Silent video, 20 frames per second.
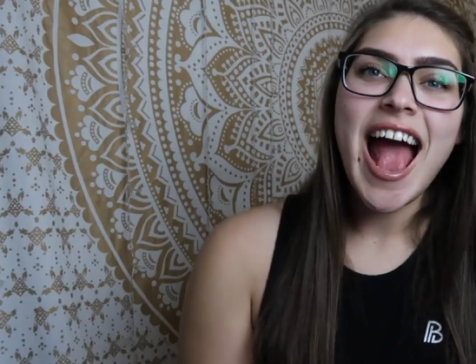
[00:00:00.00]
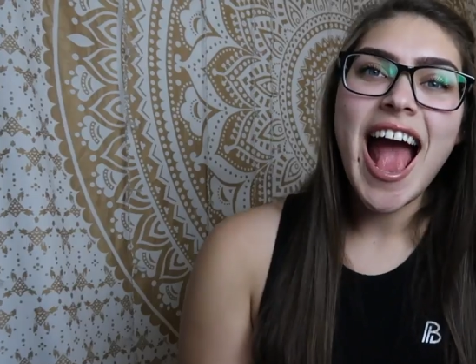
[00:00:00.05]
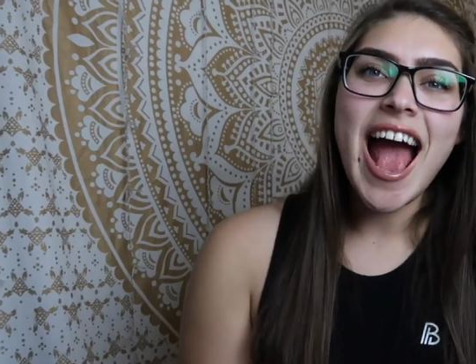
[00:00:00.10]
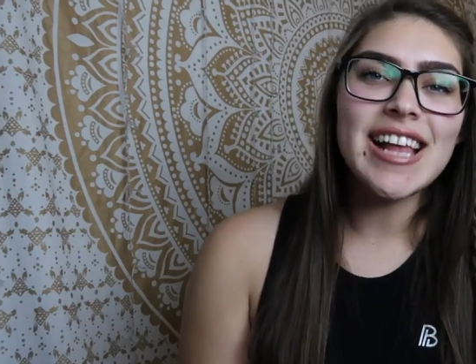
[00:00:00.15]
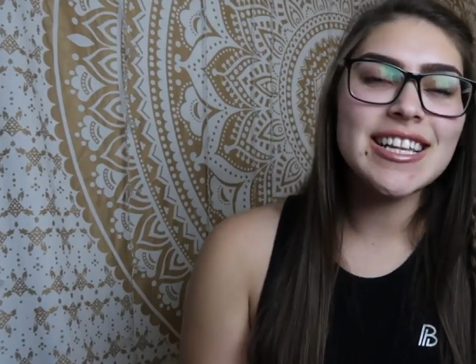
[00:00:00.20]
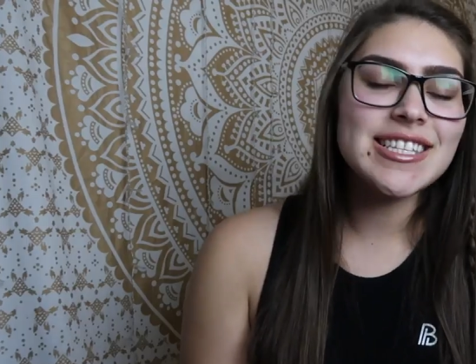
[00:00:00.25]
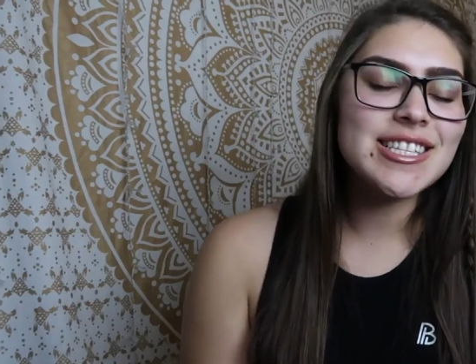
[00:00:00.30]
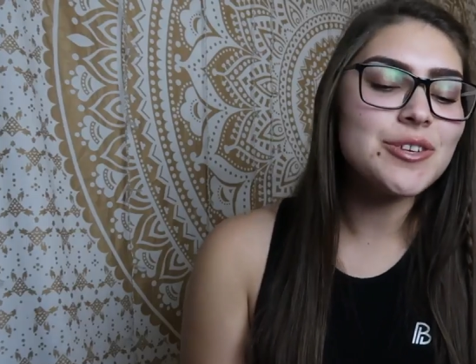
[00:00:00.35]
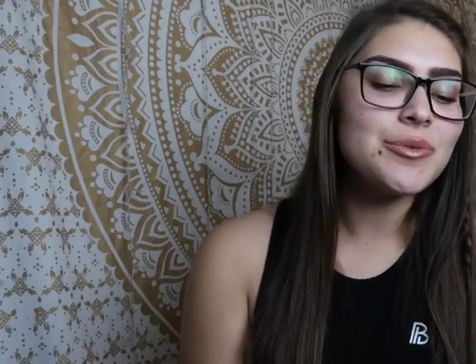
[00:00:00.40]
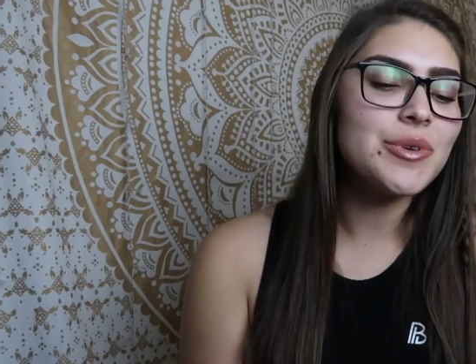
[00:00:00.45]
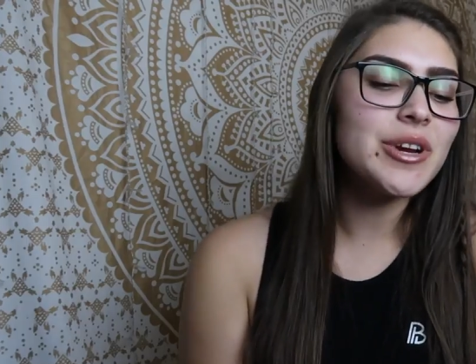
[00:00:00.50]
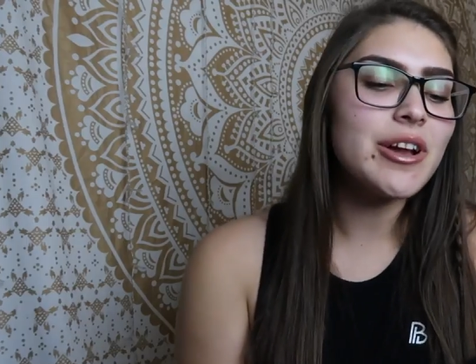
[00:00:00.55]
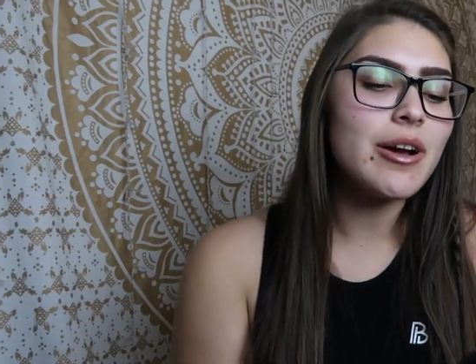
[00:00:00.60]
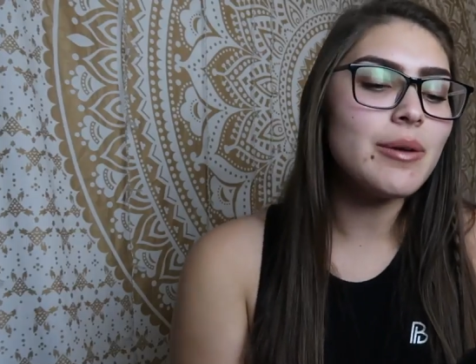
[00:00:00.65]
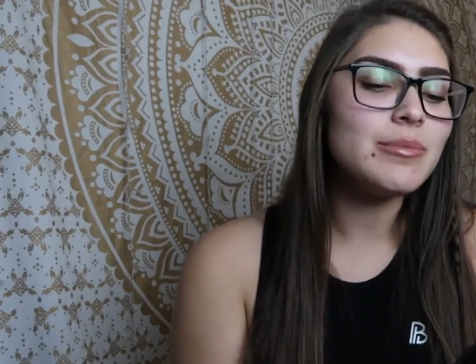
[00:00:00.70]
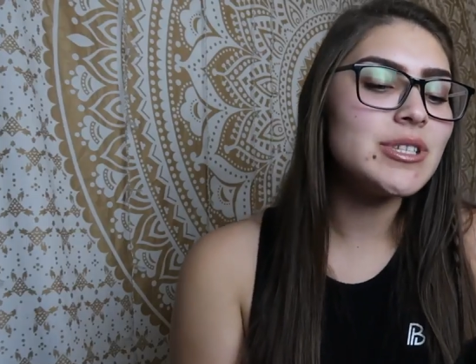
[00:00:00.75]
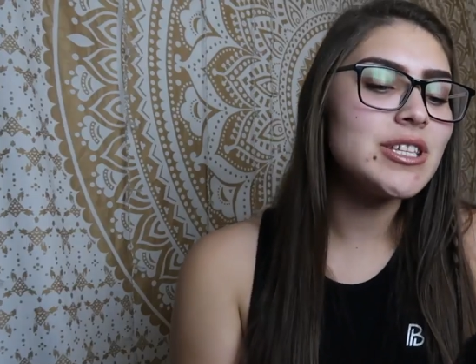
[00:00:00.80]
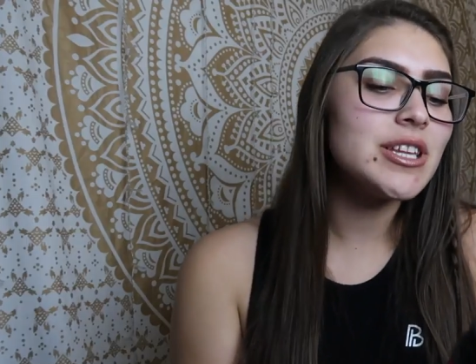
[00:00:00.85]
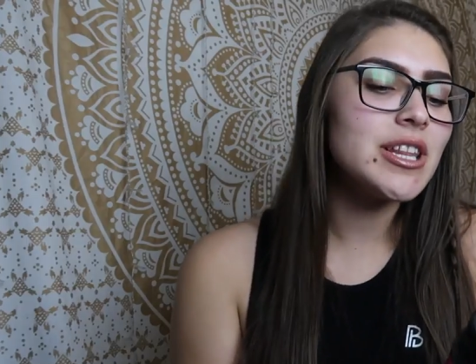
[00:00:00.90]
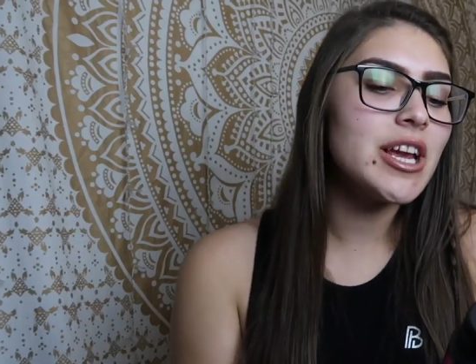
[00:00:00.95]
and so when it
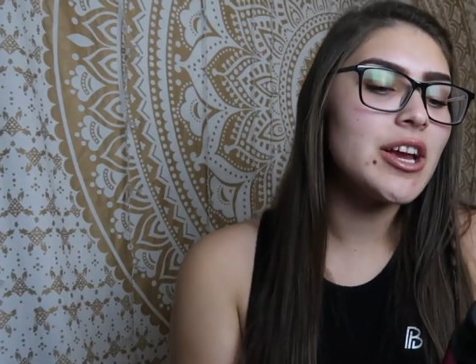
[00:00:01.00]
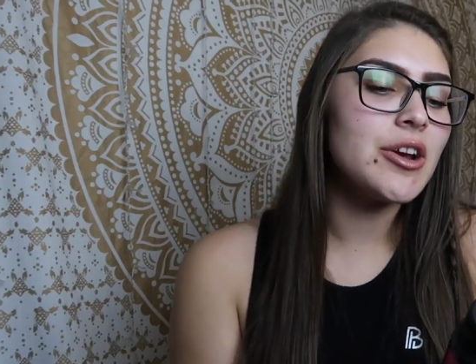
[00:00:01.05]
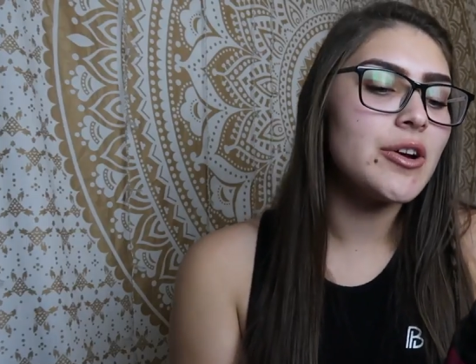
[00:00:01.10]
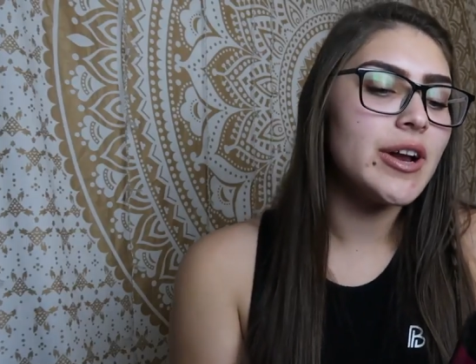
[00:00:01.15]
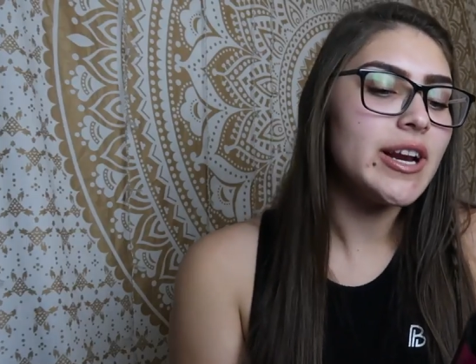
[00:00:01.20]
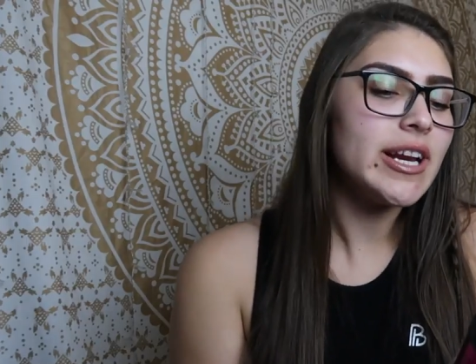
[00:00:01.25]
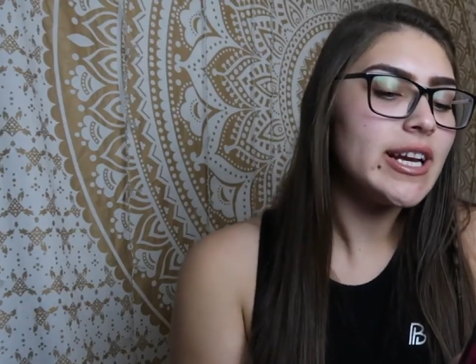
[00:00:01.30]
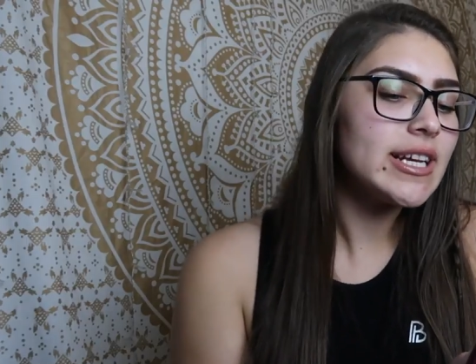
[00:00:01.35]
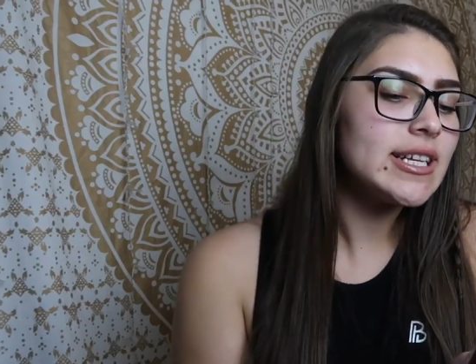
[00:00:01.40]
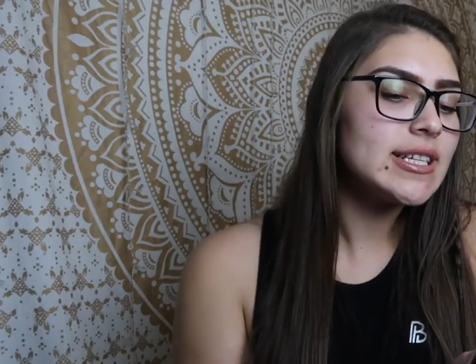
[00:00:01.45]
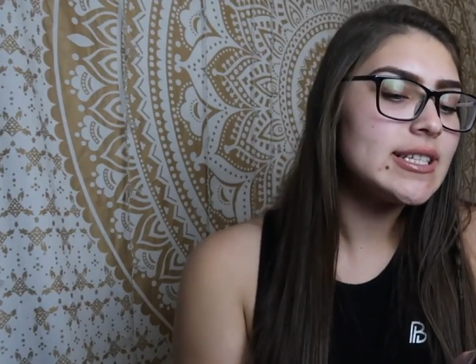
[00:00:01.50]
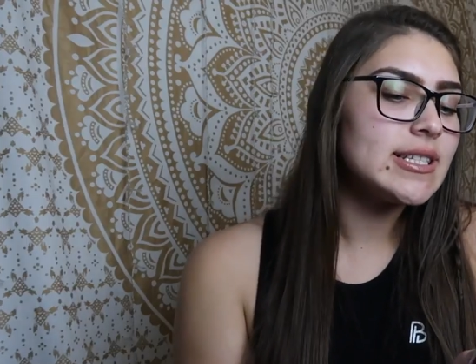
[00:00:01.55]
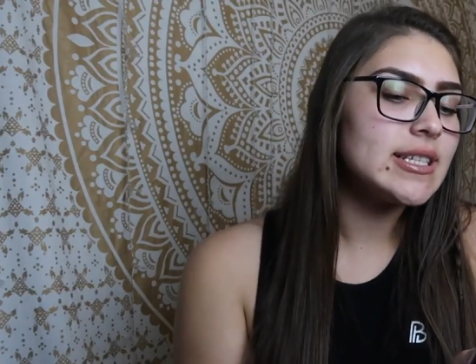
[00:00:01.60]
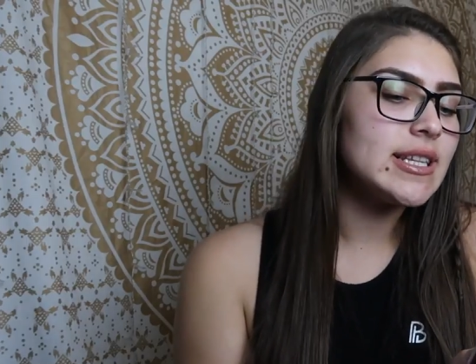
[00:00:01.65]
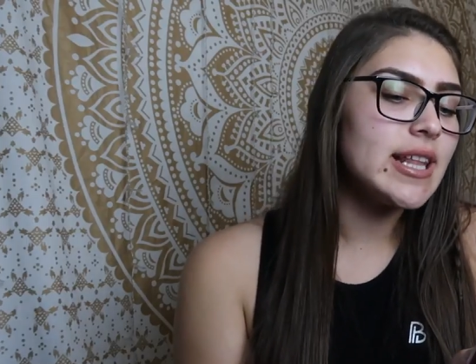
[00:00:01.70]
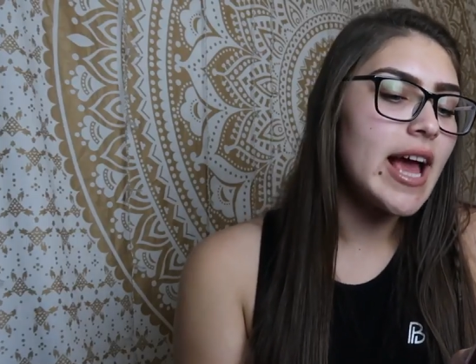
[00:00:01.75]
comes to the ingredients